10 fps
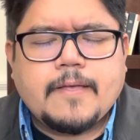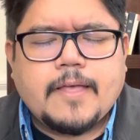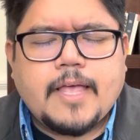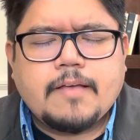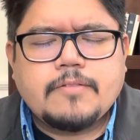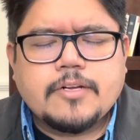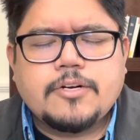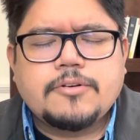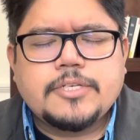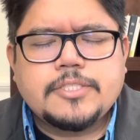have the
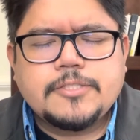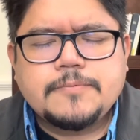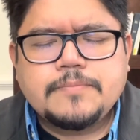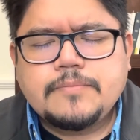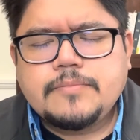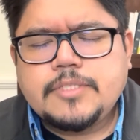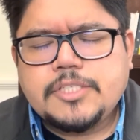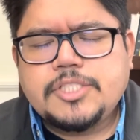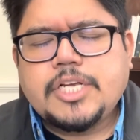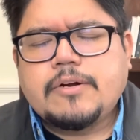courage to
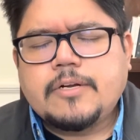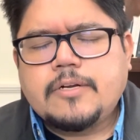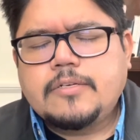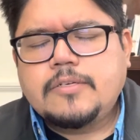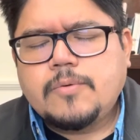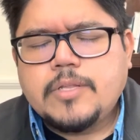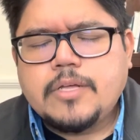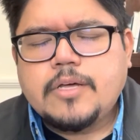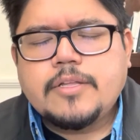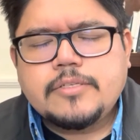share it with
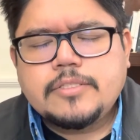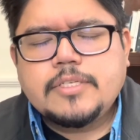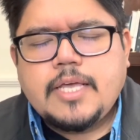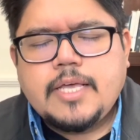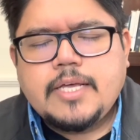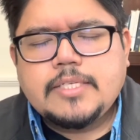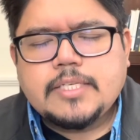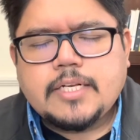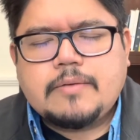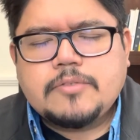others. It's in
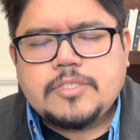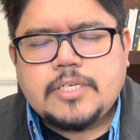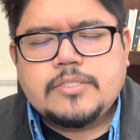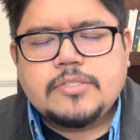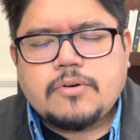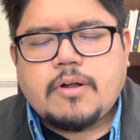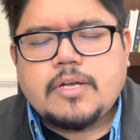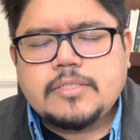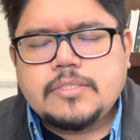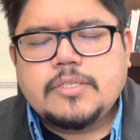the name of Jesus
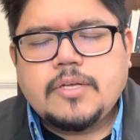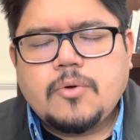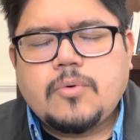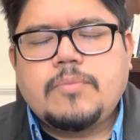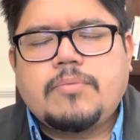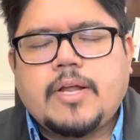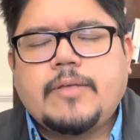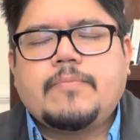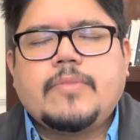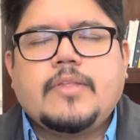Christ we pray.
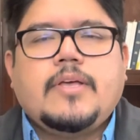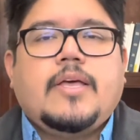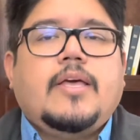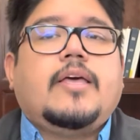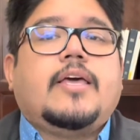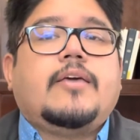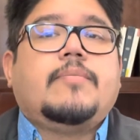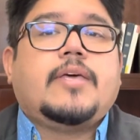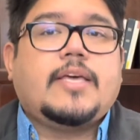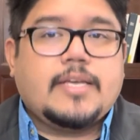
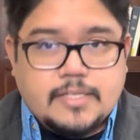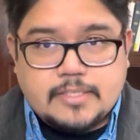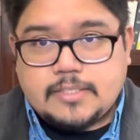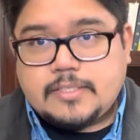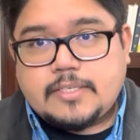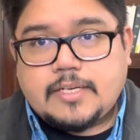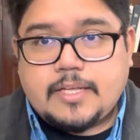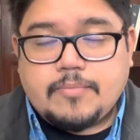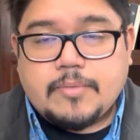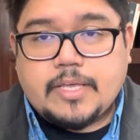Amen and
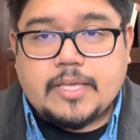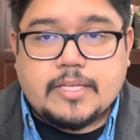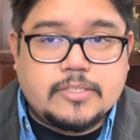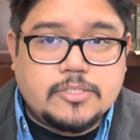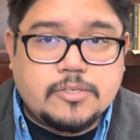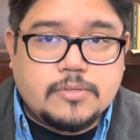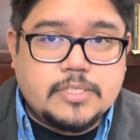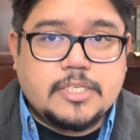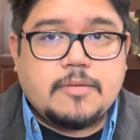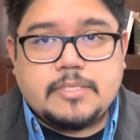amen. So this
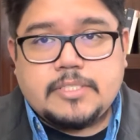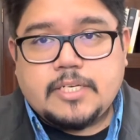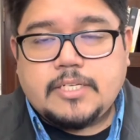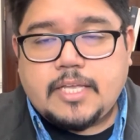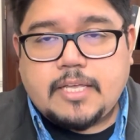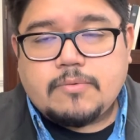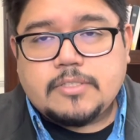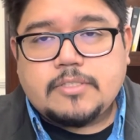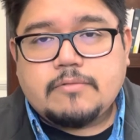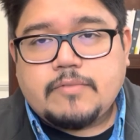coming Sunday, I
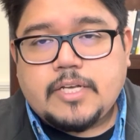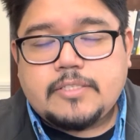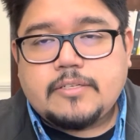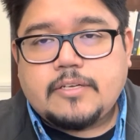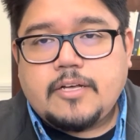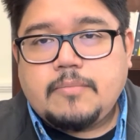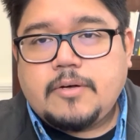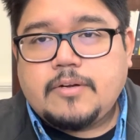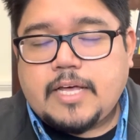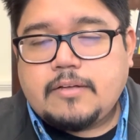want to invite you to come
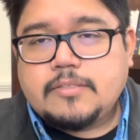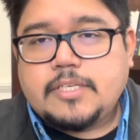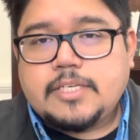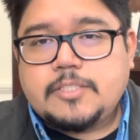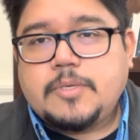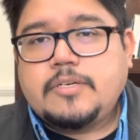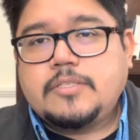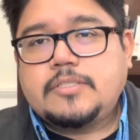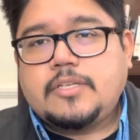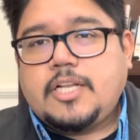on out to
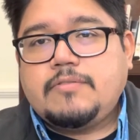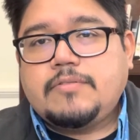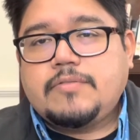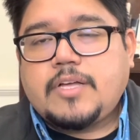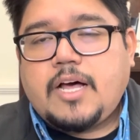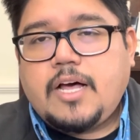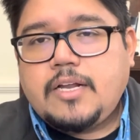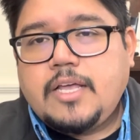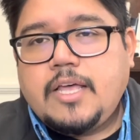experience the love of God